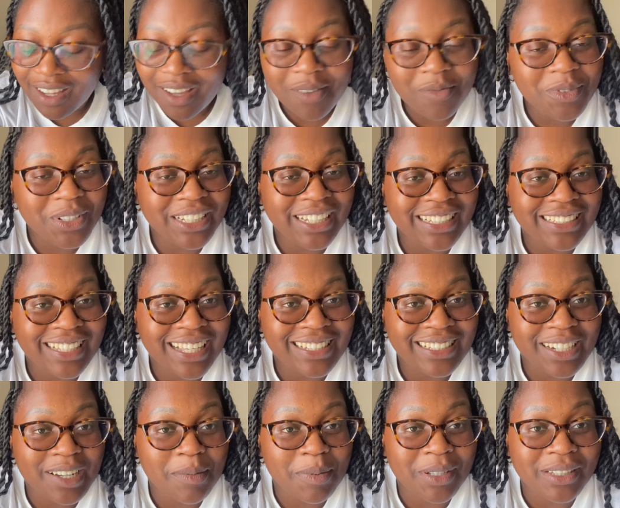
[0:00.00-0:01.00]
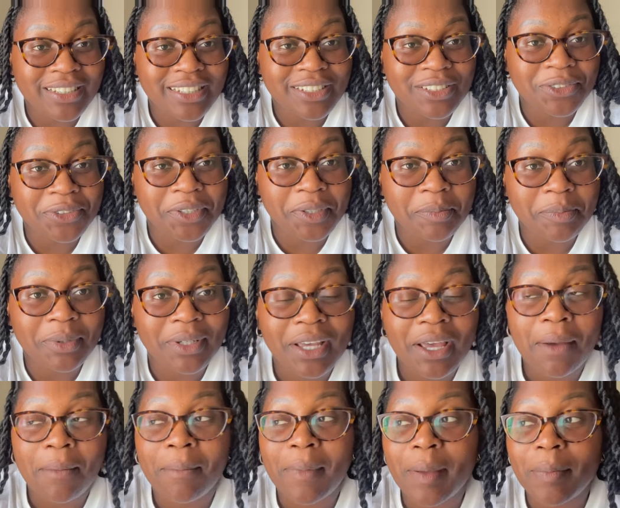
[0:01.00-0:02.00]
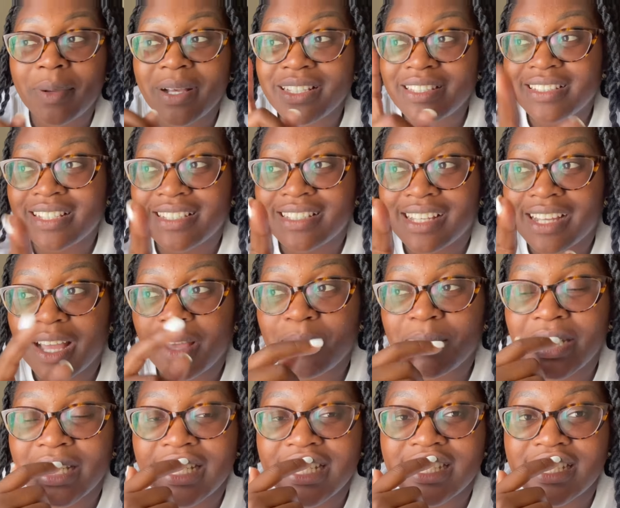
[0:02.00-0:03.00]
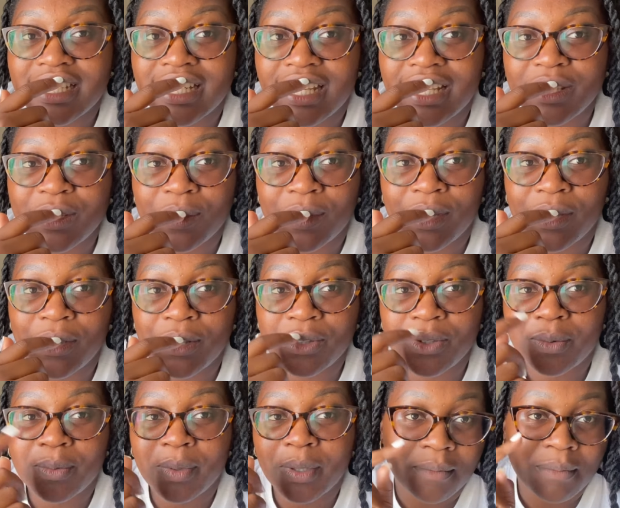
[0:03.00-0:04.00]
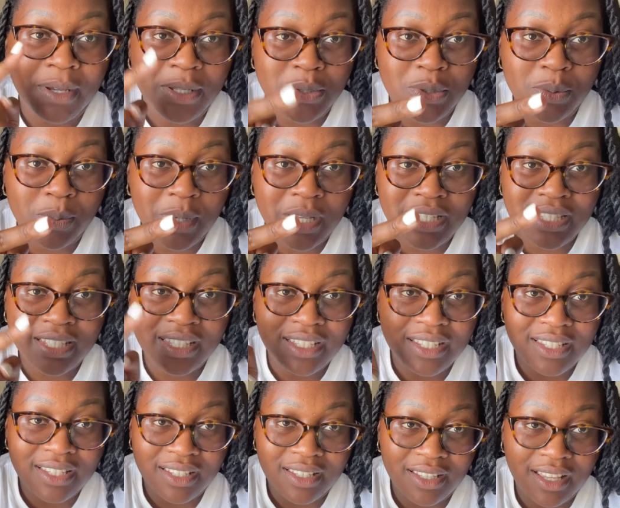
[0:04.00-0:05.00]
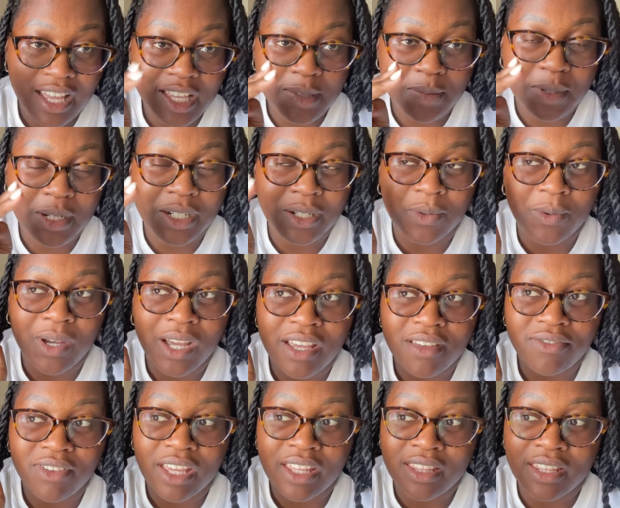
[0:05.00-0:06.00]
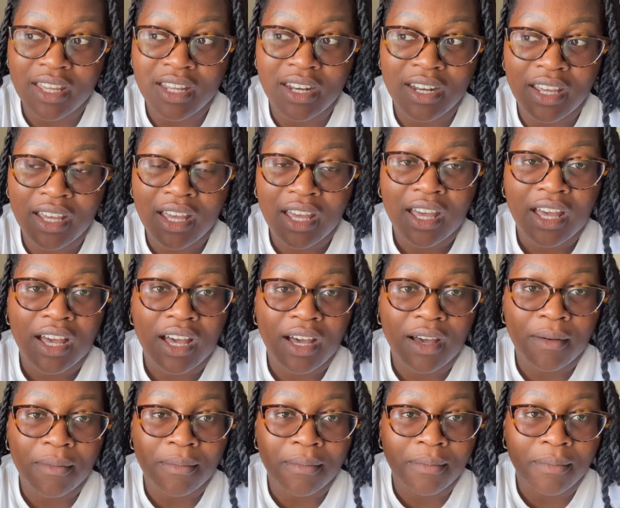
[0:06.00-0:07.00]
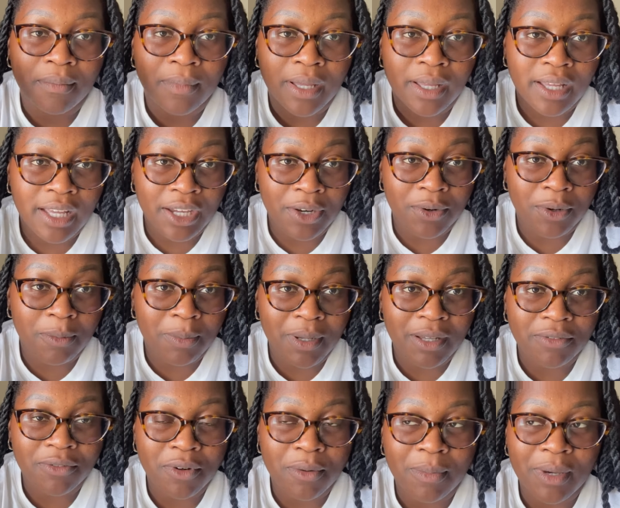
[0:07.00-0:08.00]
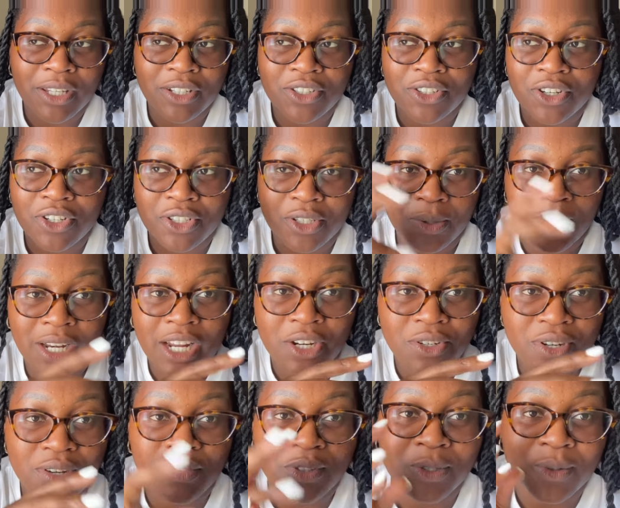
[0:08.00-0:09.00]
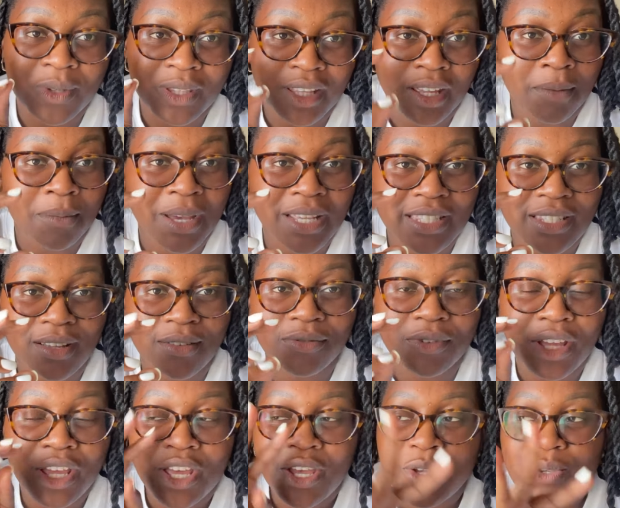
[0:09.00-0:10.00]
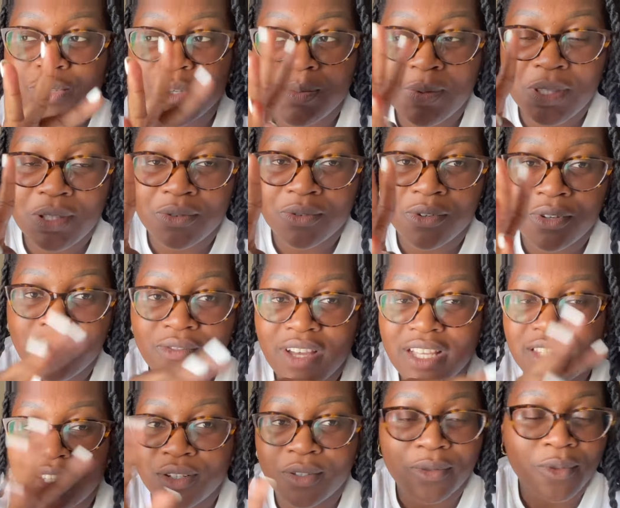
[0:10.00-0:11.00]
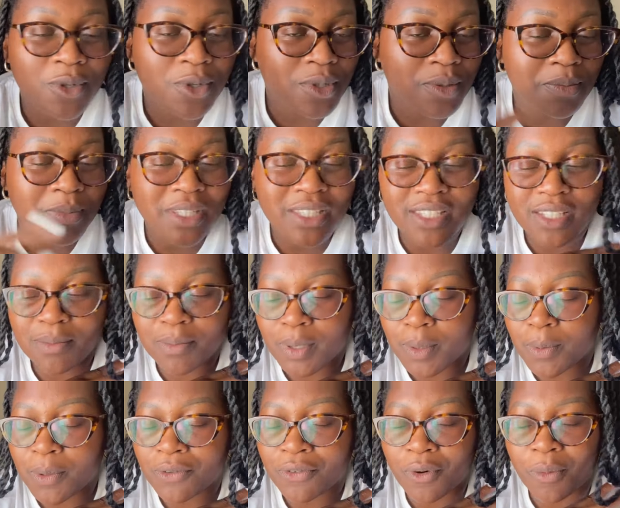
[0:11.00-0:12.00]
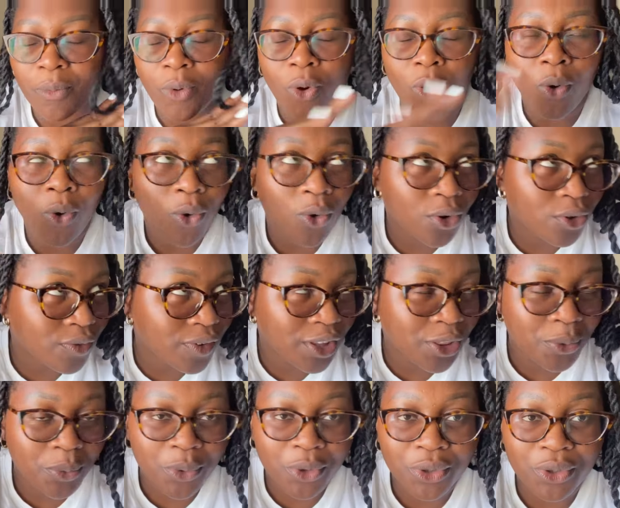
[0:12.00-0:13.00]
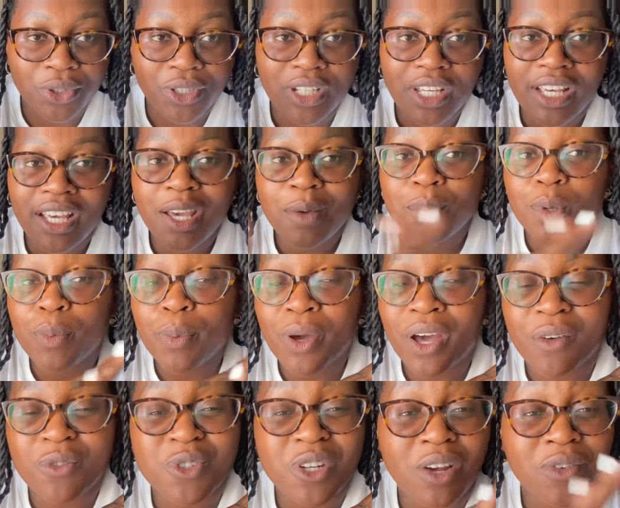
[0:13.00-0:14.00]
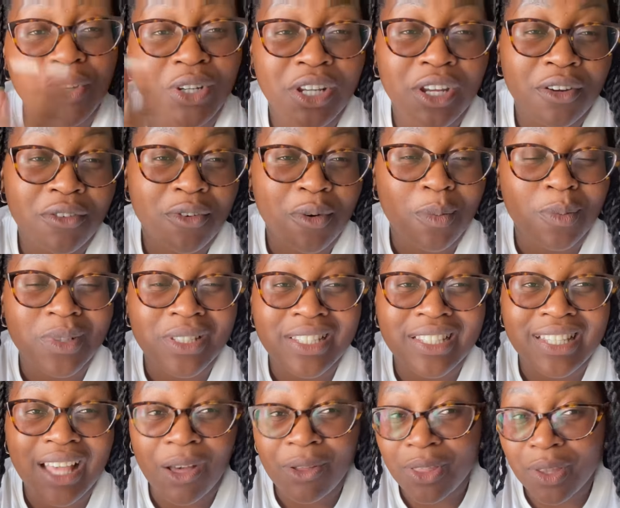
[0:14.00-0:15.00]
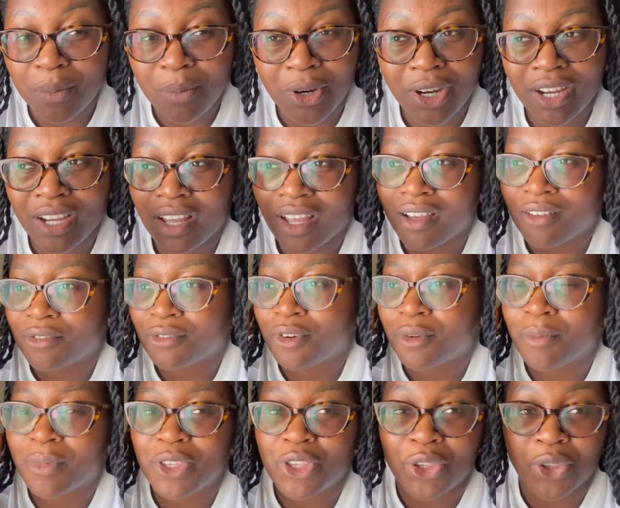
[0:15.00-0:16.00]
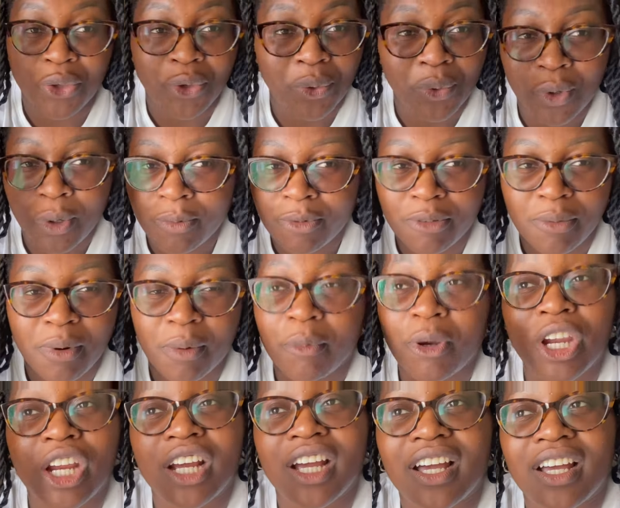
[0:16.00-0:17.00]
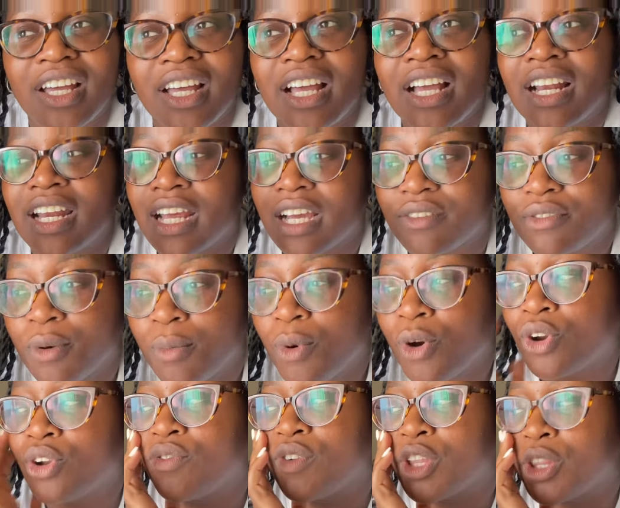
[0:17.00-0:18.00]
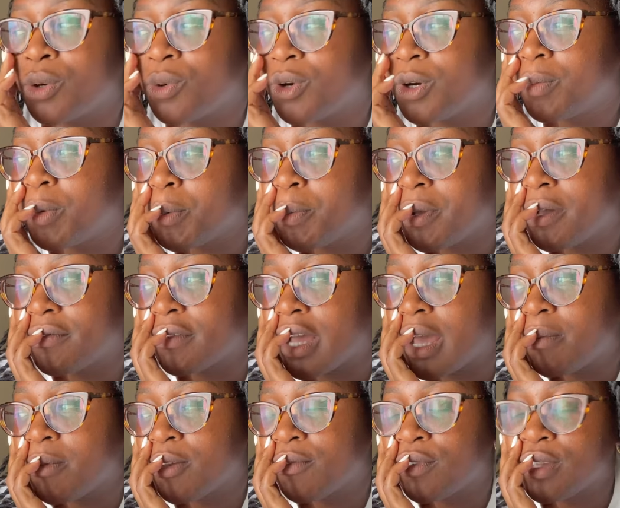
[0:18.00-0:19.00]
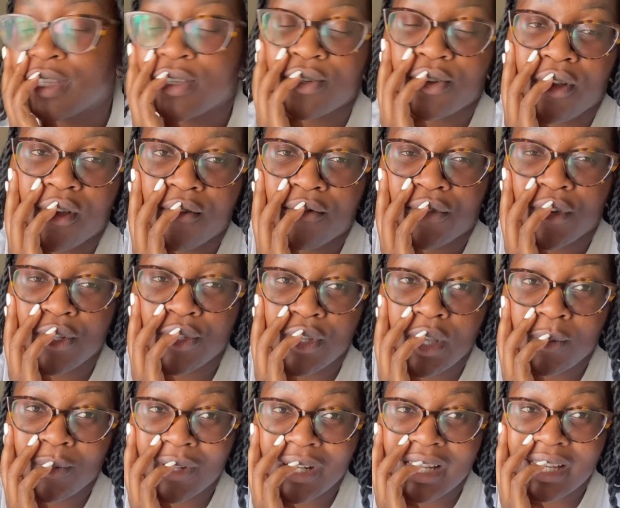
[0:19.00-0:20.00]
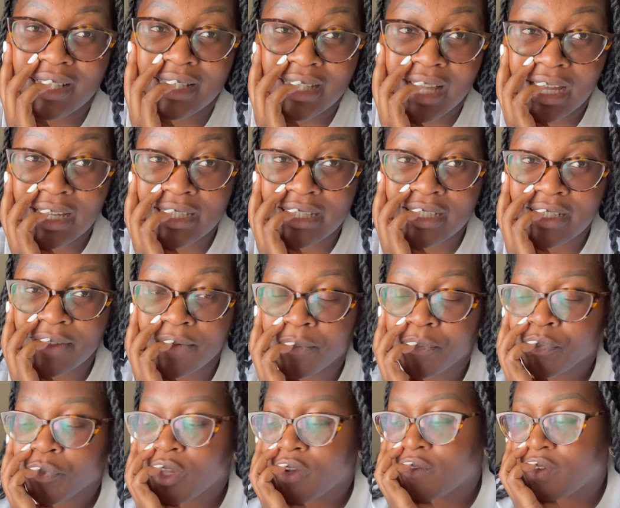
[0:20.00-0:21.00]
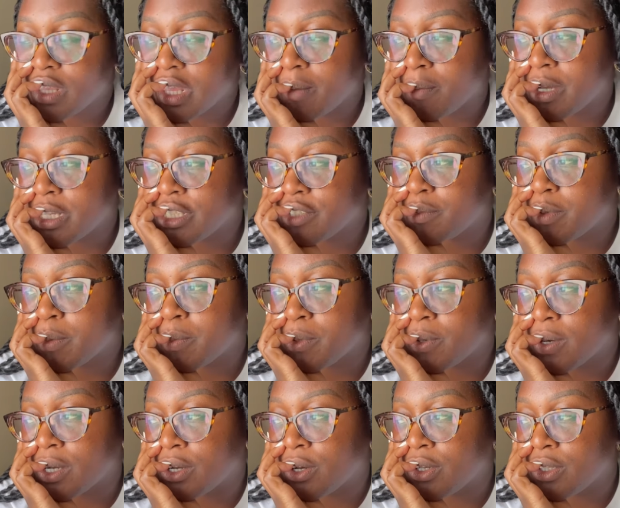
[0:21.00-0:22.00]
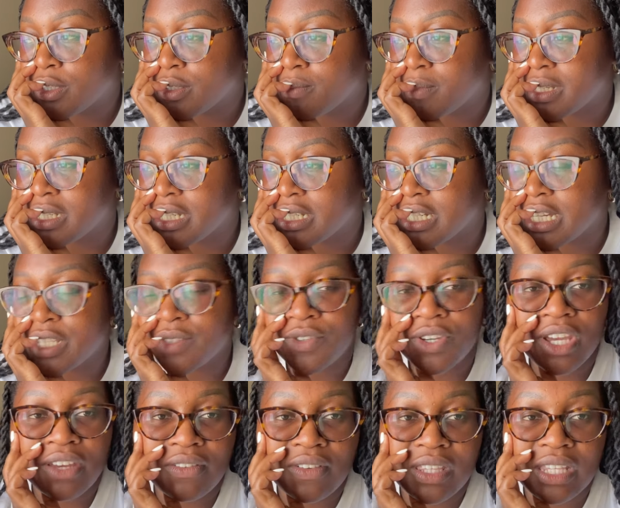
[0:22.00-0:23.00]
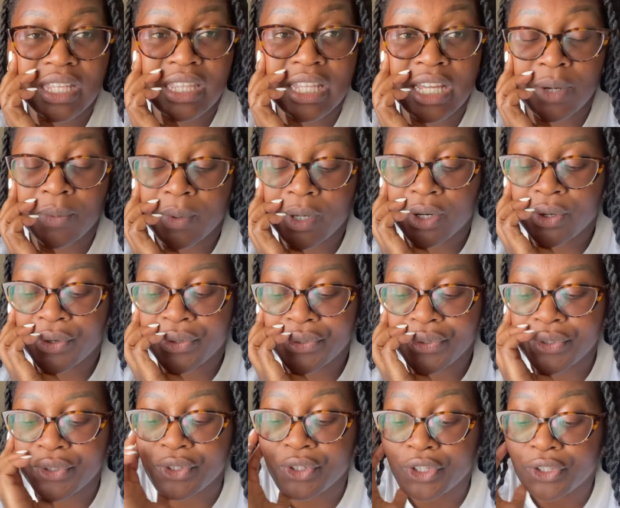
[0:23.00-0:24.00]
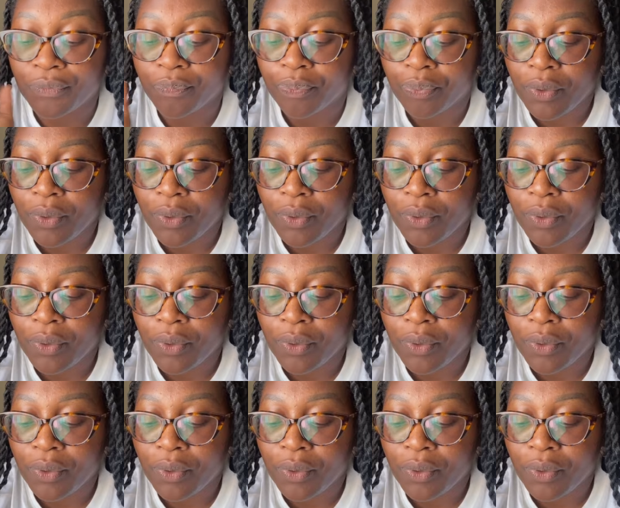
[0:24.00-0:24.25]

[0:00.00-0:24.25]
really excited about this trip. My pastors are coming in today, so we're going to be my two pastors, husband and wife, and then a group from my church, the one I traveled with, and myself. So it'll be the four of us, and of course meeting people from all over the world. People have traveled here from South America, from Europe, from America, like from all over the world. People have come in for this conference, so I'm really excited for the amount of people we're going to meet and just for everything that we're going to learn.